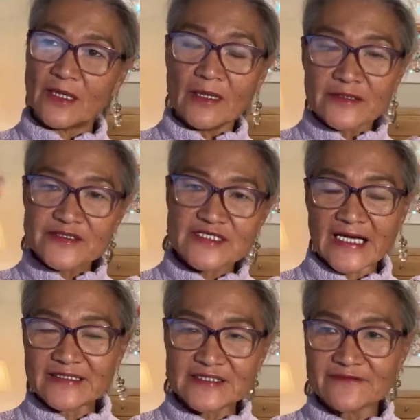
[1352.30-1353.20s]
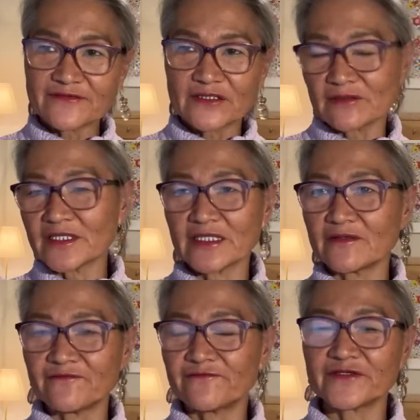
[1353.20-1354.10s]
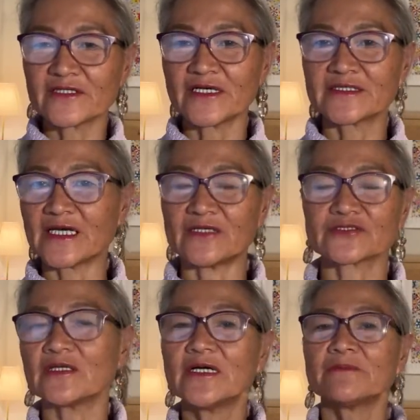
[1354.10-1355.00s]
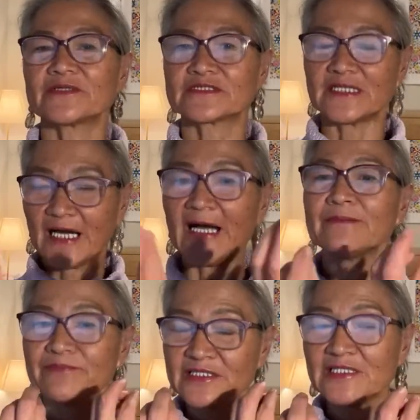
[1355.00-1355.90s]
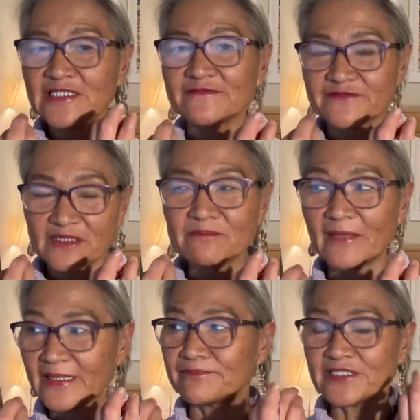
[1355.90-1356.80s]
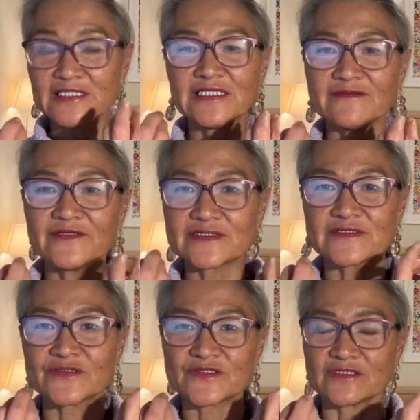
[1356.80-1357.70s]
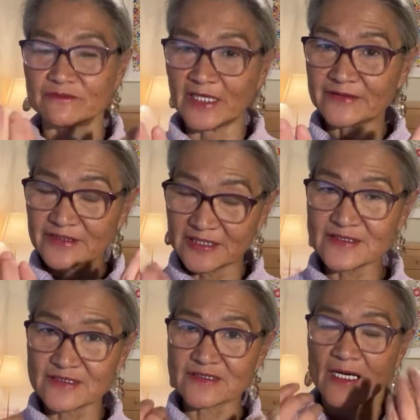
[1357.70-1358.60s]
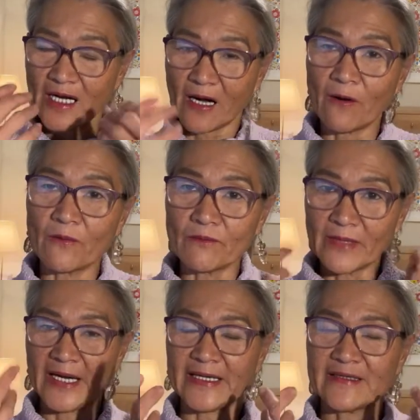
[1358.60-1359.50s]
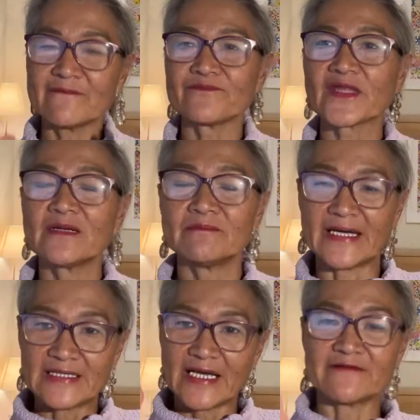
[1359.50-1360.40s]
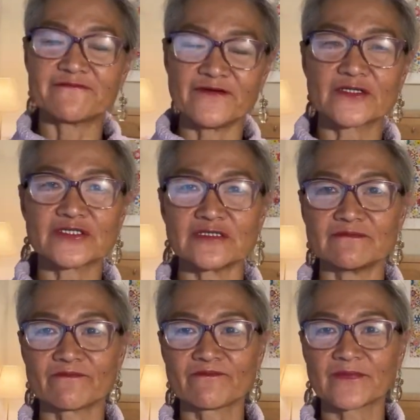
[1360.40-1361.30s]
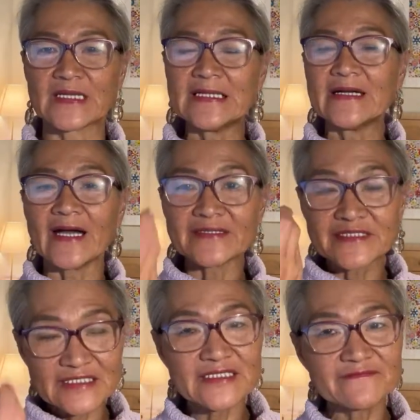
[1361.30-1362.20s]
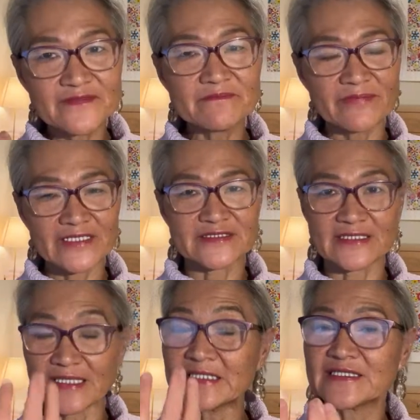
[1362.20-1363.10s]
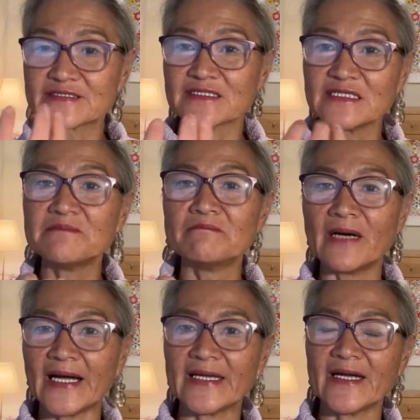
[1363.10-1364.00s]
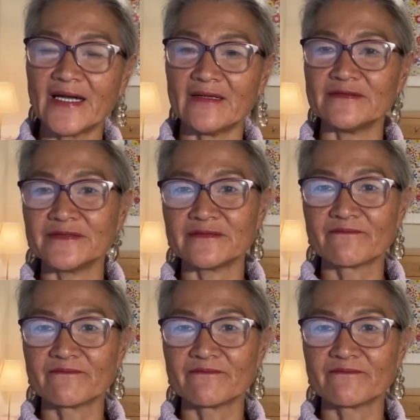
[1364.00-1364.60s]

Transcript: scientifically figure it out, but I believe in my believing system, and this is how my life function. And even better, it is in my hand.